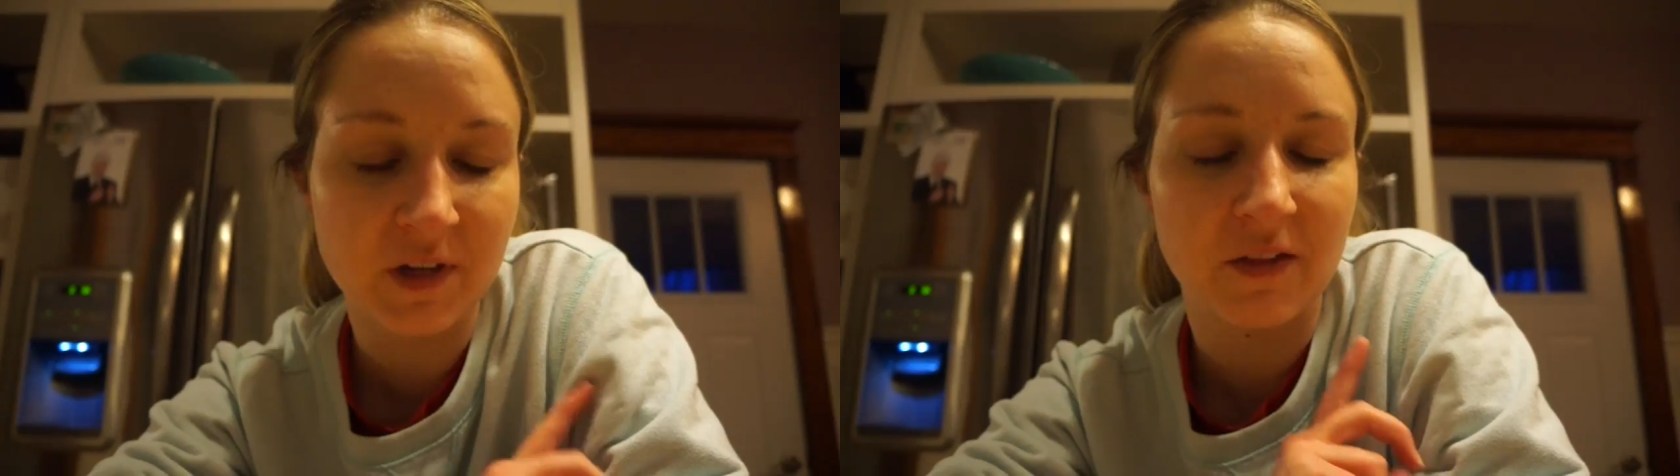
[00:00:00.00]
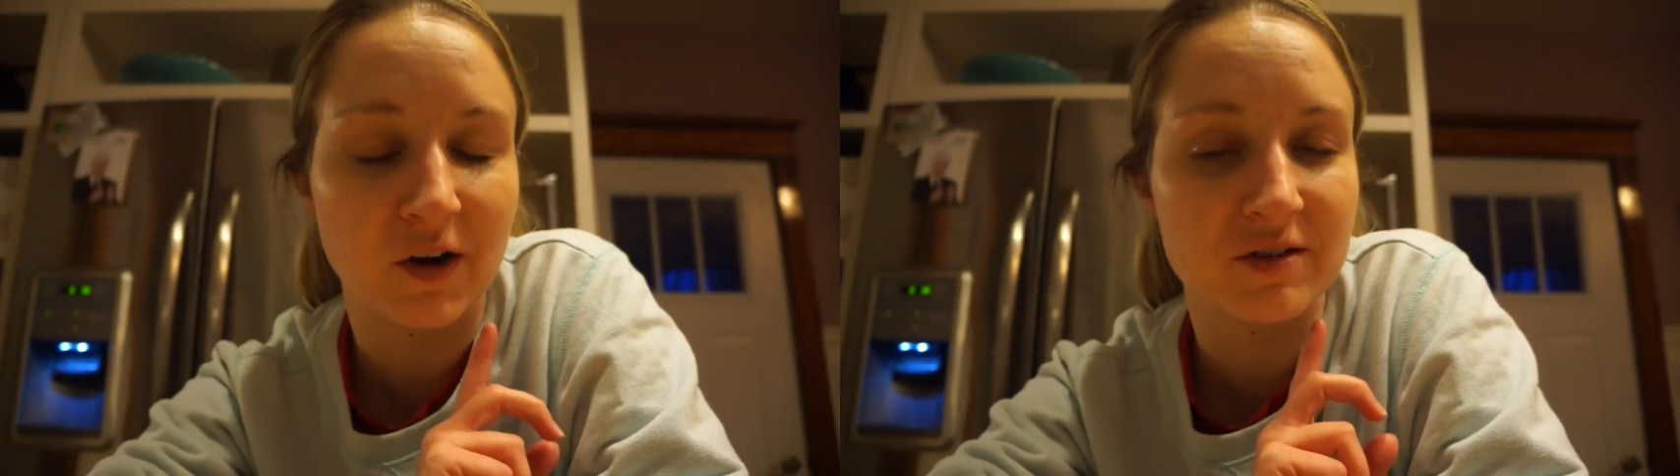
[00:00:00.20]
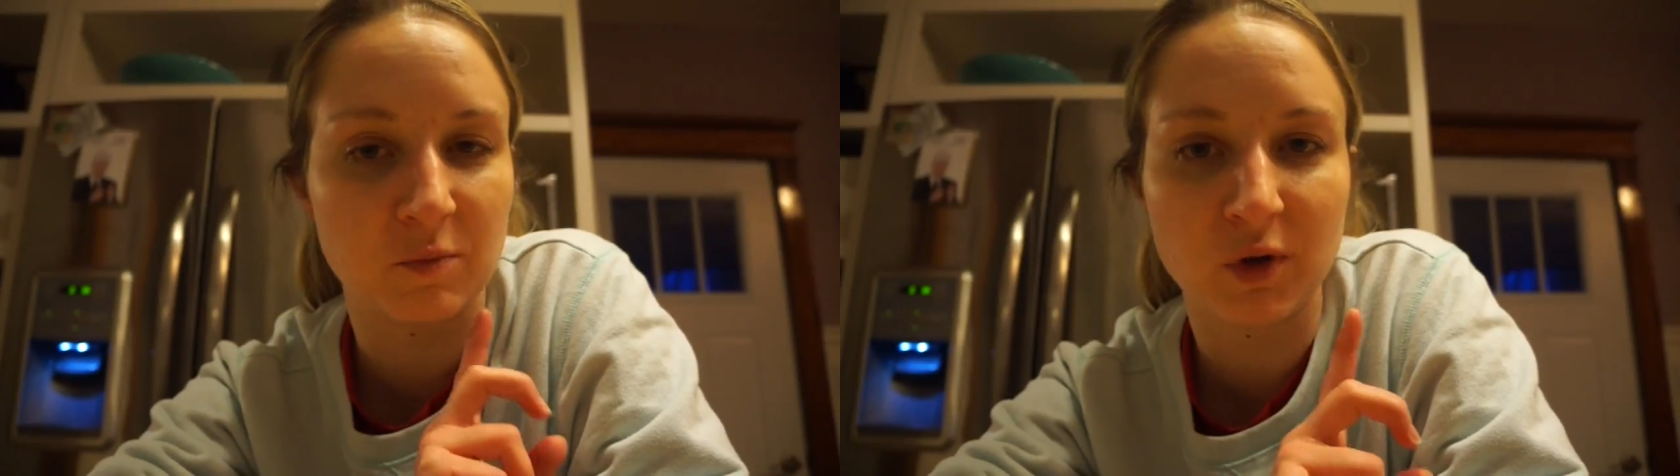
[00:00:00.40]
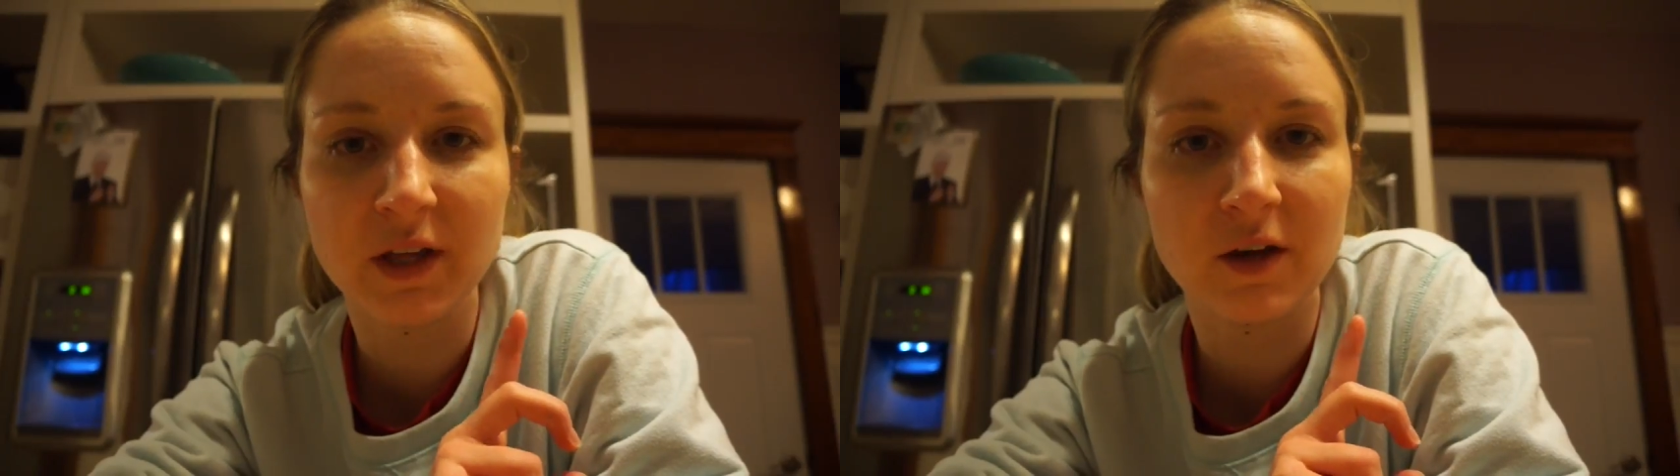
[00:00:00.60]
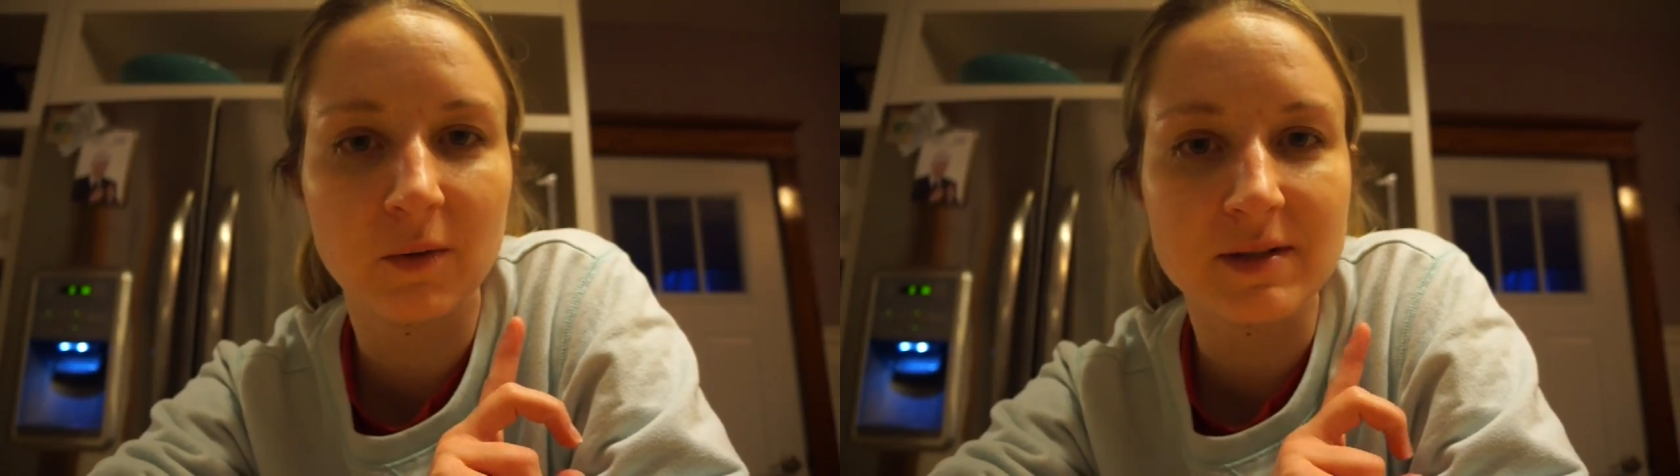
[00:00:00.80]
There are some
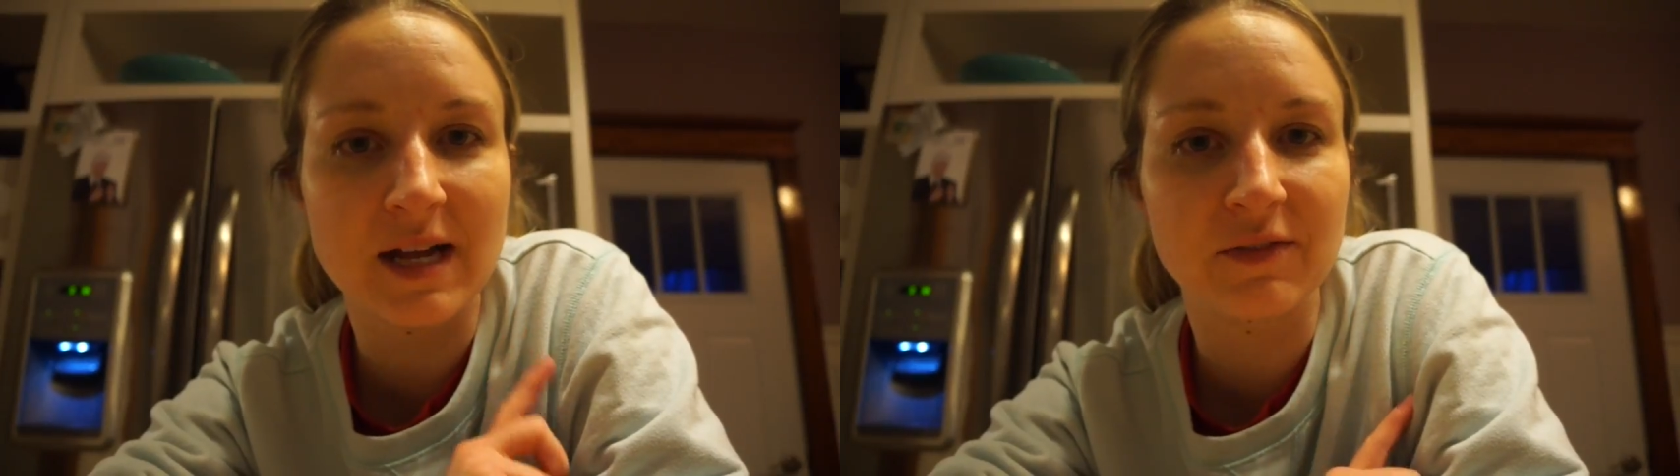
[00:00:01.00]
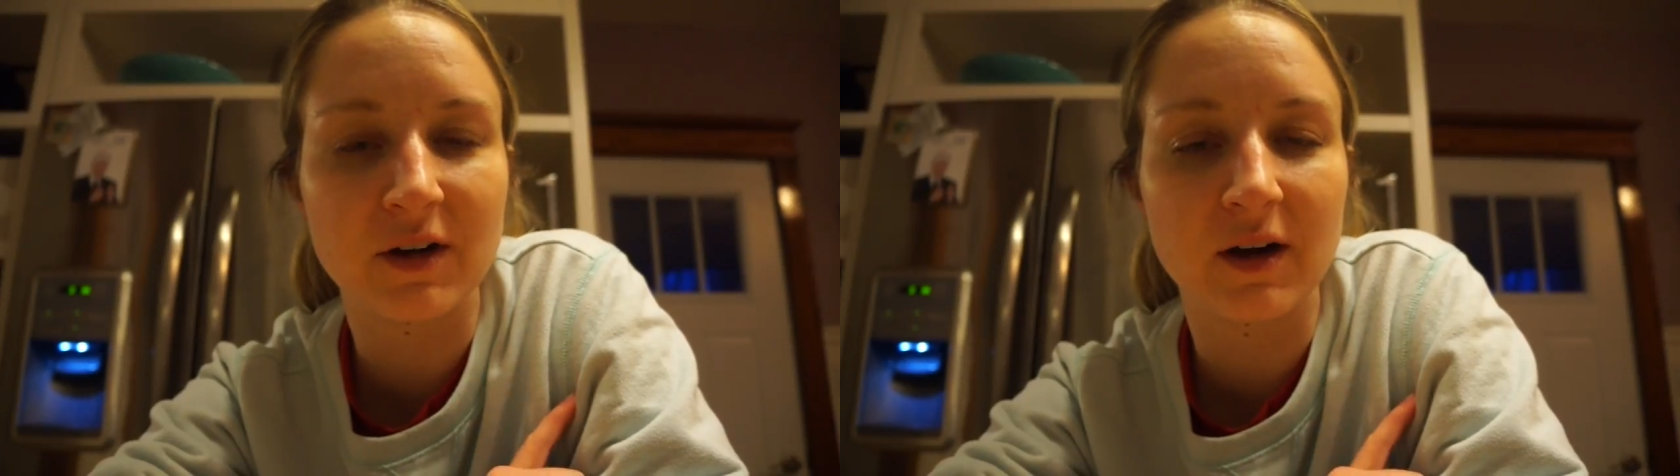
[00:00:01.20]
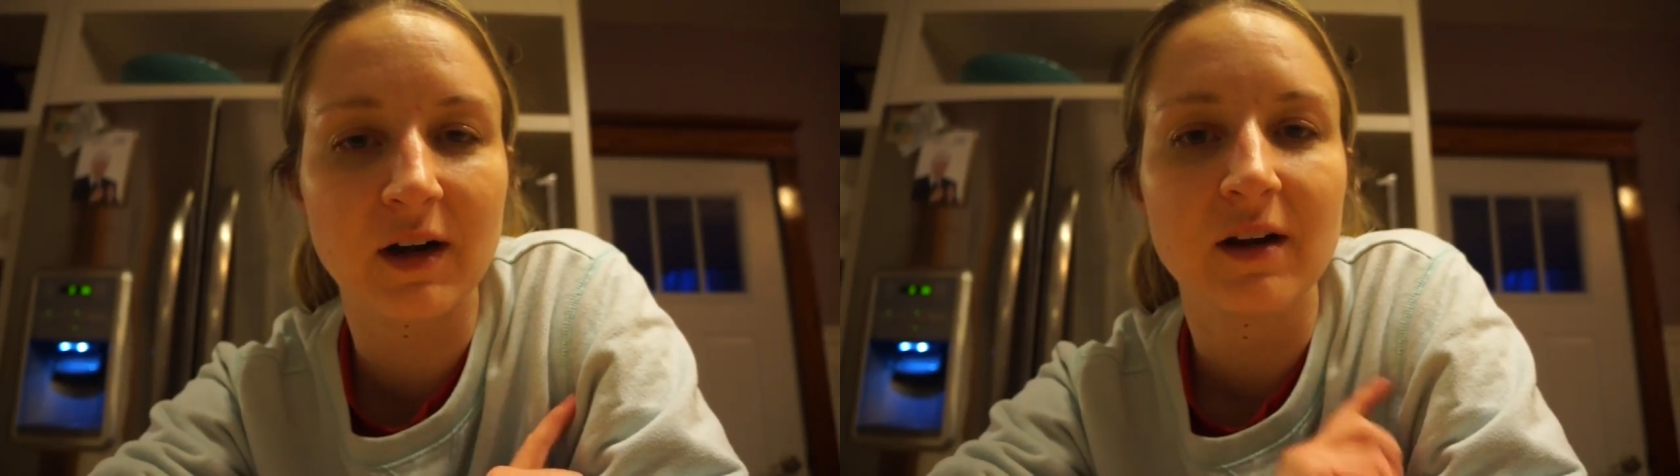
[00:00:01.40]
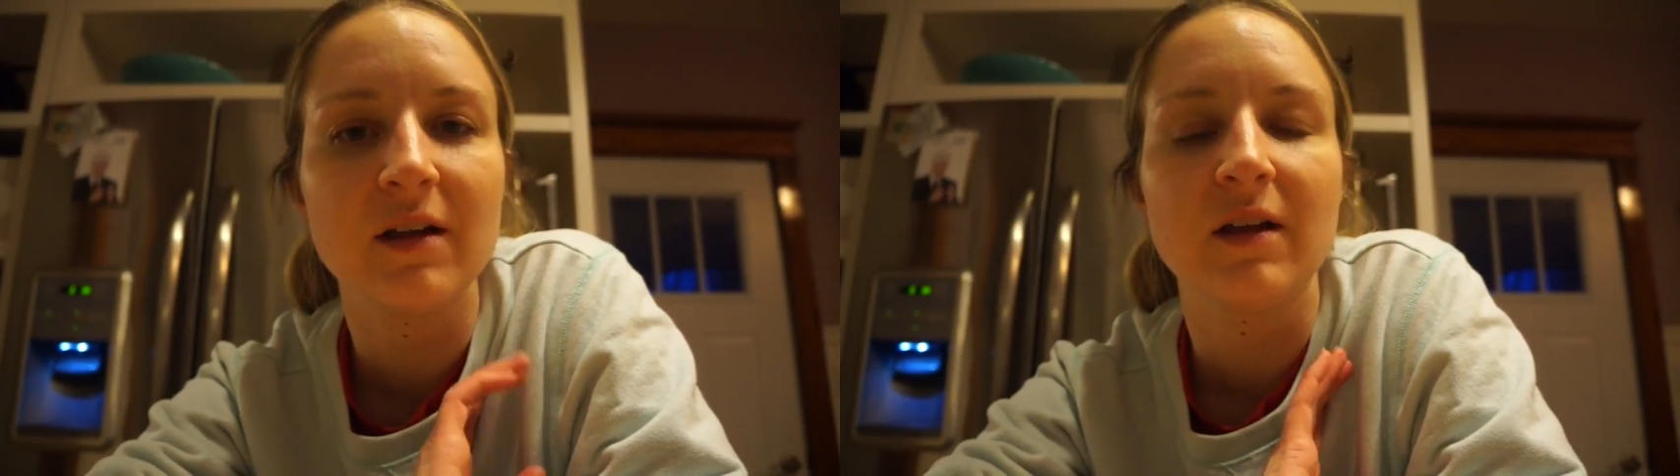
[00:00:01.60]
really good ones out there